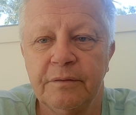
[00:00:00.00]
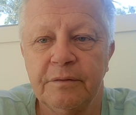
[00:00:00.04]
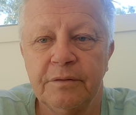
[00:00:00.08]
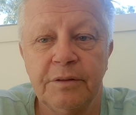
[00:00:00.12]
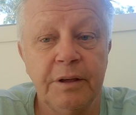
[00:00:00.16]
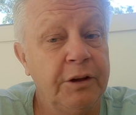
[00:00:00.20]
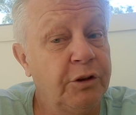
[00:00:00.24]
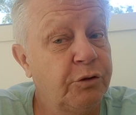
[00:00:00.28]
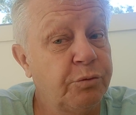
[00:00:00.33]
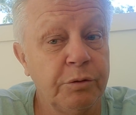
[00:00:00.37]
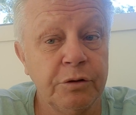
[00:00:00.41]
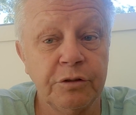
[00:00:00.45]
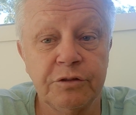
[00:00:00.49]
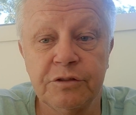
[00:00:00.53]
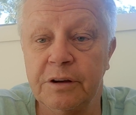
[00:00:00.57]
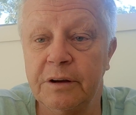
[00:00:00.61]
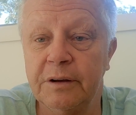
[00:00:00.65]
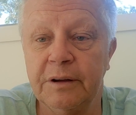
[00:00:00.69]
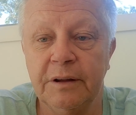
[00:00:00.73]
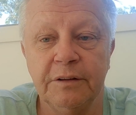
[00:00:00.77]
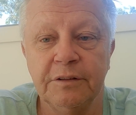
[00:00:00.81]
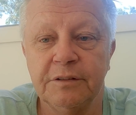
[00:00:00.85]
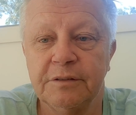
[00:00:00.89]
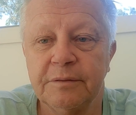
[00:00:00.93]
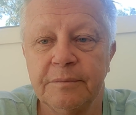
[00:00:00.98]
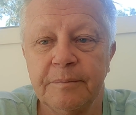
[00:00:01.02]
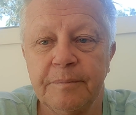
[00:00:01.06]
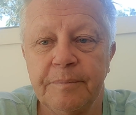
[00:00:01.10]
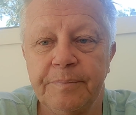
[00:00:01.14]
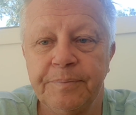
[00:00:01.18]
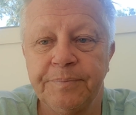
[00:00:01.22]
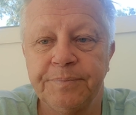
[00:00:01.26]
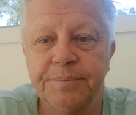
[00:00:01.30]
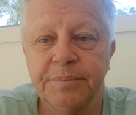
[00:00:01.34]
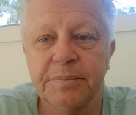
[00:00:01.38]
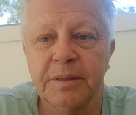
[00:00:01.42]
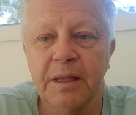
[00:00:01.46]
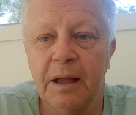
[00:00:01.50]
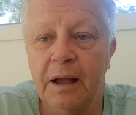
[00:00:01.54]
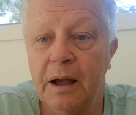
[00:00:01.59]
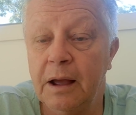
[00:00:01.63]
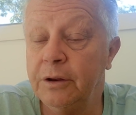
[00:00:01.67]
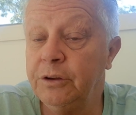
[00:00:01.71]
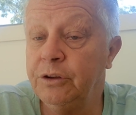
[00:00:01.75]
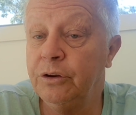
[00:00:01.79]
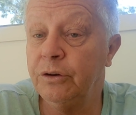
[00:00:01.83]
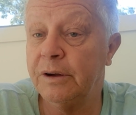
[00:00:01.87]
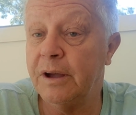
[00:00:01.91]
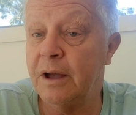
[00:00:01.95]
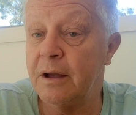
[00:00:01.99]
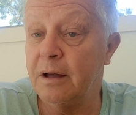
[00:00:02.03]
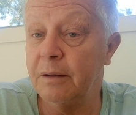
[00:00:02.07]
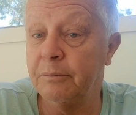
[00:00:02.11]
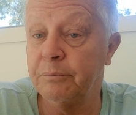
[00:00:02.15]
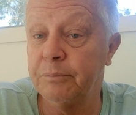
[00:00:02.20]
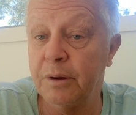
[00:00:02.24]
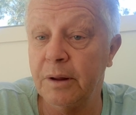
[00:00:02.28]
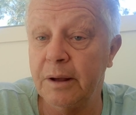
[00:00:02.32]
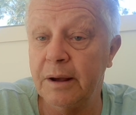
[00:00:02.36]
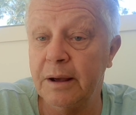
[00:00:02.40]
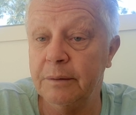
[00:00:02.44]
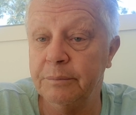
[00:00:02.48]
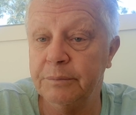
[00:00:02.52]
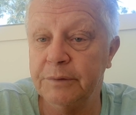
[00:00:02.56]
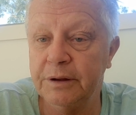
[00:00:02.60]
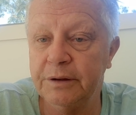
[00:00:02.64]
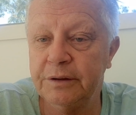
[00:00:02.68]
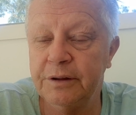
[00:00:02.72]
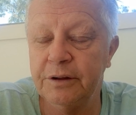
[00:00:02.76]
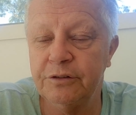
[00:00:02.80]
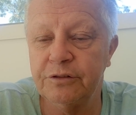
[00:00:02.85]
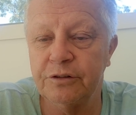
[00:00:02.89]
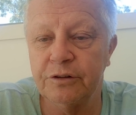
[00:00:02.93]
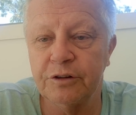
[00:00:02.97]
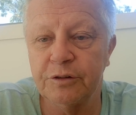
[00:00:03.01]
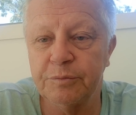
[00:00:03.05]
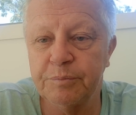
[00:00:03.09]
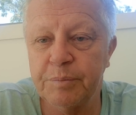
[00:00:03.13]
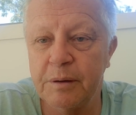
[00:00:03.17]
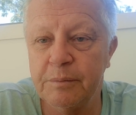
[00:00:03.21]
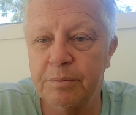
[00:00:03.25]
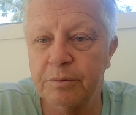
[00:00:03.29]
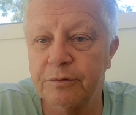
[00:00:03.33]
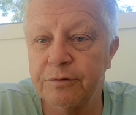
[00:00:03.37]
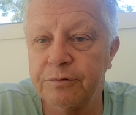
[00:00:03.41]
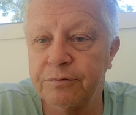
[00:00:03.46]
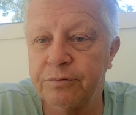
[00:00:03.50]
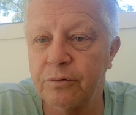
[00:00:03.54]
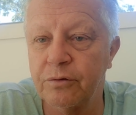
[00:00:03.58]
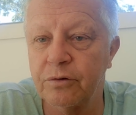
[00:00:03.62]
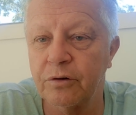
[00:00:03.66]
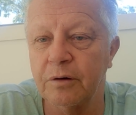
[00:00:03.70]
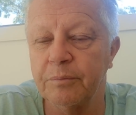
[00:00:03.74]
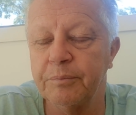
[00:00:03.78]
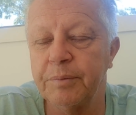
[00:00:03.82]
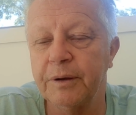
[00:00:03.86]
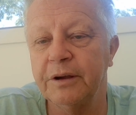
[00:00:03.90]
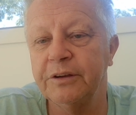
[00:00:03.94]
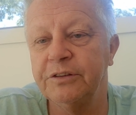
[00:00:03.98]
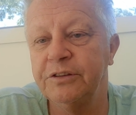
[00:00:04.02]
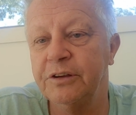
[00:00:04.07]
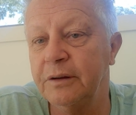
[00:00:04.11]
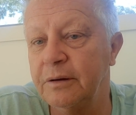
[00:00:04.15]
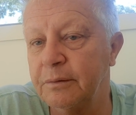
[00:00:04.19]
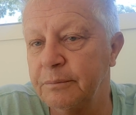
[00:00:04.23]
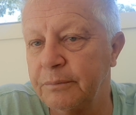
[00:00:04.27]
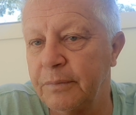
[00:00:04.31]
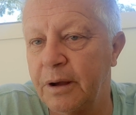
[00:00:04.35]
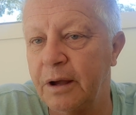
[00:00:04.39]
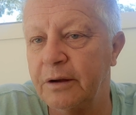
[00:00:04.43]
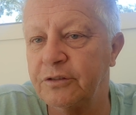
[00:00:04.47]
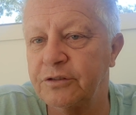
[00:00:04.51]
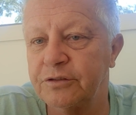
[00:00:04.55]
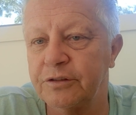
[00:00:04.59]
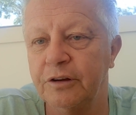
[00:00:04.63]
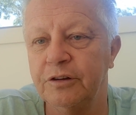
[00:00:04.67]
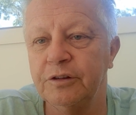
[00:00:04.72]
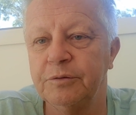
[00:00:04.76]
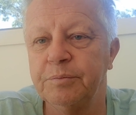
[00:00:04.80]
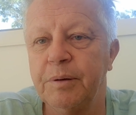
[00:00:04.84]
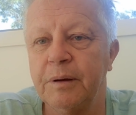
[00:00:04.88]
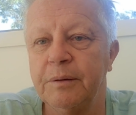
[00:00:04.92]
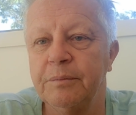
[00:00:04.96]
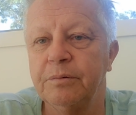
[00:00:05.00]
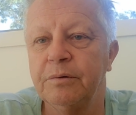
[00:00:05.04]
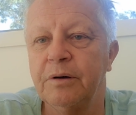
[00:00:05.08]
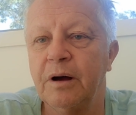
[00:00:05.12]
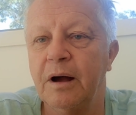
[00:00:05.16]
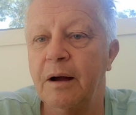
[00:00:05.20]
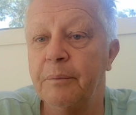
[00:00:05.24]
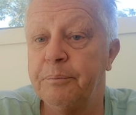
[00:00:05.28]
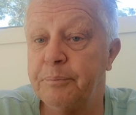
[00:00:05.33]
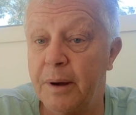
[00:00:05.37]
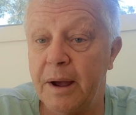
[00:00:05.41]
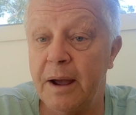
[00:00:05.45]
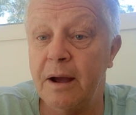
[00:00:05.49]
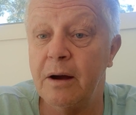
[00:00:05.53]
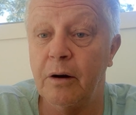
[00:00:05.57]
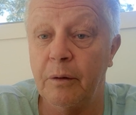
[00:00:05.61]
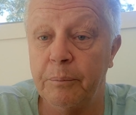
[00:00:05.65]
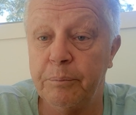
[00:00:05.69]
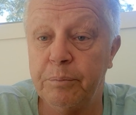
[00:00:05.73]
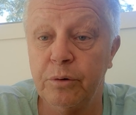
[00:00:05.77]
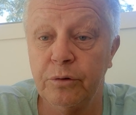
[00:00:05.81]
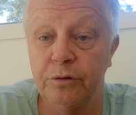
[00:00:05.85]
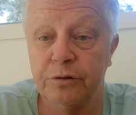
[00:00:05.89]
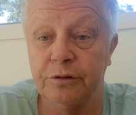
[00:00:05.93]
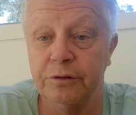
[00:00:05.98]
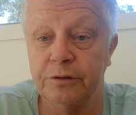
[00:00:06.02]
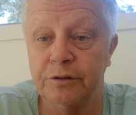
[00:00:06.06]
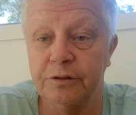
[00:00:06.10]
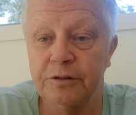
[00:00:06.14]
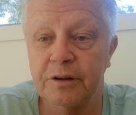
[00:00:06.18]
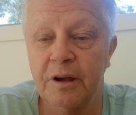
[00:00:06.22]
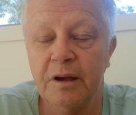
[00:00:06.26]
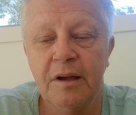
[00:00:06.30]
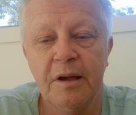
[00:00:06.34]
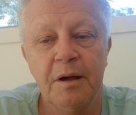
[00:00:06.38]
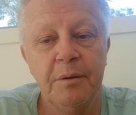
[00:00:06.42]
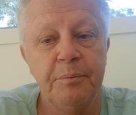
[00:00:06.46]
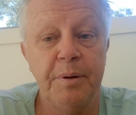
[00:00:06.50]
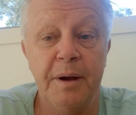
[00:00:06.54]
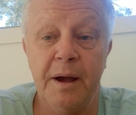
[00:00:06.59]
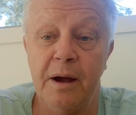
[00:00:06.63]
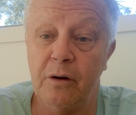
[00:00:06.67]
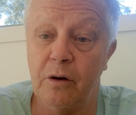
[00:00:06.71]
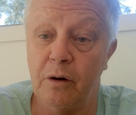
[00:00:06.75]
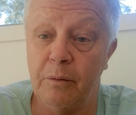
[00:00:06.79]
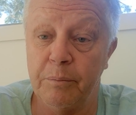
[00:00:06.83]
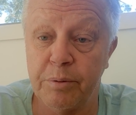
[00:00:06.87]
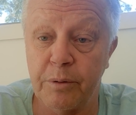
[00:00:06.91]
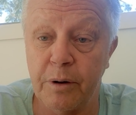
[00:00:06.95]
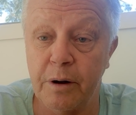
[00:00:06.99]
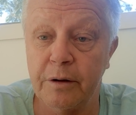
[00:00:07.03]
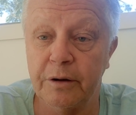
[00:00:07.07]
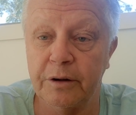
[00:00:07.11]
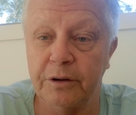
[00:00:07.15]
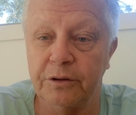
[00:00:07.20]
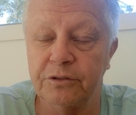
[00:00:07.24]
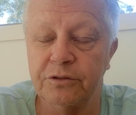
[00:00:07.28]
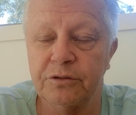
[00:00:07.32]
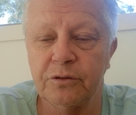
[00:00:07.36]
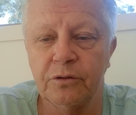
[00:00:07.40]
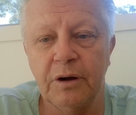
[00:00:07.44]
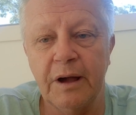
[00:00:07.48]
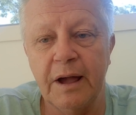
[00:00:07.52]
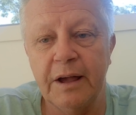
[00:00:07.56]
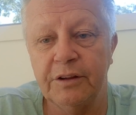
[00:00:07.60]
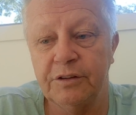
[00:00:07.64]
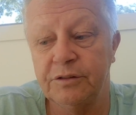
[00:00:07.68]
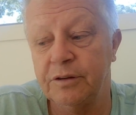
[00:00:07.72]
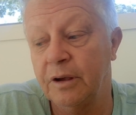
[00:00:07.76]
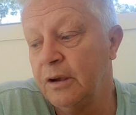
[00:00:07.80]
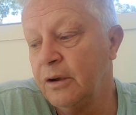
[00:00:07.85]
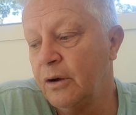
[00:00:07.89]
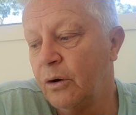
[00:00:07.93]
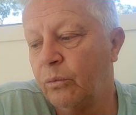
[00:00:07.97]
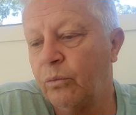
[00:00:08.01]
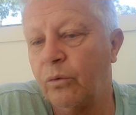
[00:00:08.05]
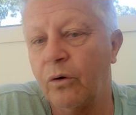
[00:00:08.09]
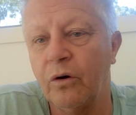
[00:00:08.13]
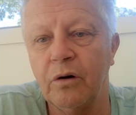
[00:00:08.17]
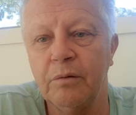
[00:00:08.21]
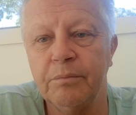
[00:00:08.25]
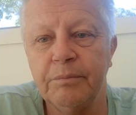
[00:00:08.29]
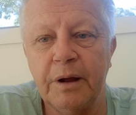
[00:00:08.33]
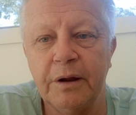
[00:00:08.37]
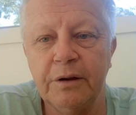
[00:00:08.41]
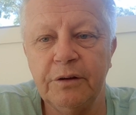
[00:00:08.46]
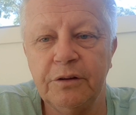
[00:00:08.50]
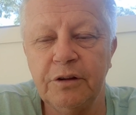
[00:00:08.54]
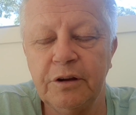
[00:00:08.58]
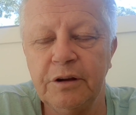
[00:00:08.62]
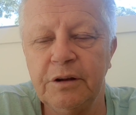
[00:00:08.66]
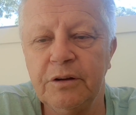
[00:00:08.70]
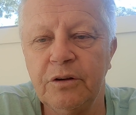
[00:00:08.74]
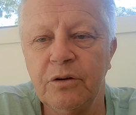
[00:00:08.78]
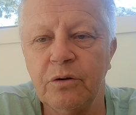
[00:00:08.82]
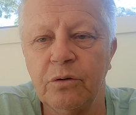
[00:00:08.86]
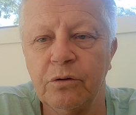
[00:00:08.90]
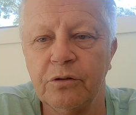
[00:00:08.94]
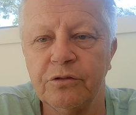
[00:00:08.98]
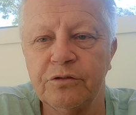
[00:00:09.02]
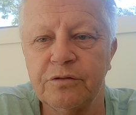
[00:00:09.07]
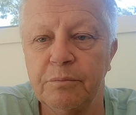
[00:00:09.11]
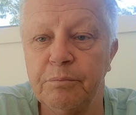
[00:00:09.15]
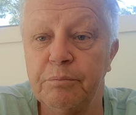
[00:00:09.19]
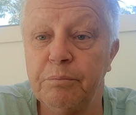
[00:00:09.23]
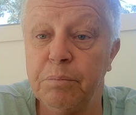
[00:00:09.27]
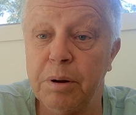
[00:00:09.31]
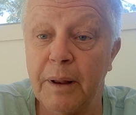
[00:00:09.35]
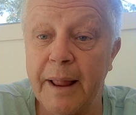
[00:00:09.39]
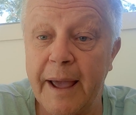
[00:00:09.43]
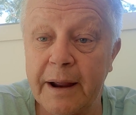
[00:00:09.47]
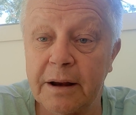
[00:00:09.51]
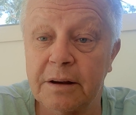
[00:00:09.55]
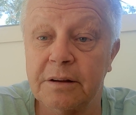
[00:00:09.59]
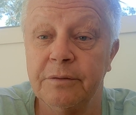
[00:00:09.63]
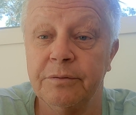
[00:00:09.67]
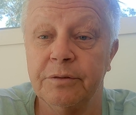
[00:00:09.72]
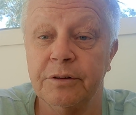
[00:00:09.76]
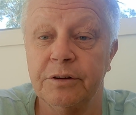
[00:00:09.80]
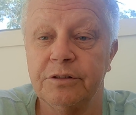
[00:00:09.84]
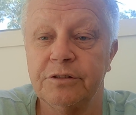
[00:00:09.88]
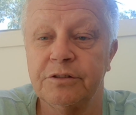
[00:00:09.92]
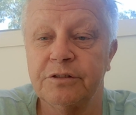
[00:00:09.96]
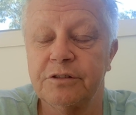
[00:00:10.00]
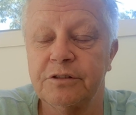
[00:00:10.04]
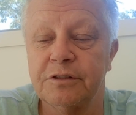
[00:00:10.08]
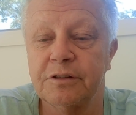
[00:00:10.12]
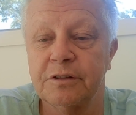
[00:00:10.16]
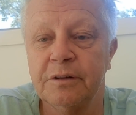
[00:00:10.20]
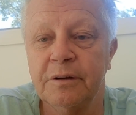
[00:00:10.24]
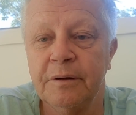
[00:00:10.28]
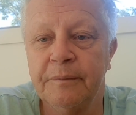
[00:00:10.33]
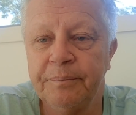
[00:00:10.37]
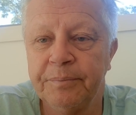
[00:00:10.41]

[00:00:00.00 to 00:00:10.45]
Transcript: Things will change. And you can't blame the Indigenous people for it, because in amongst those people are power pushers, power brokers, or as Warren Mundine calls them, blacktivists,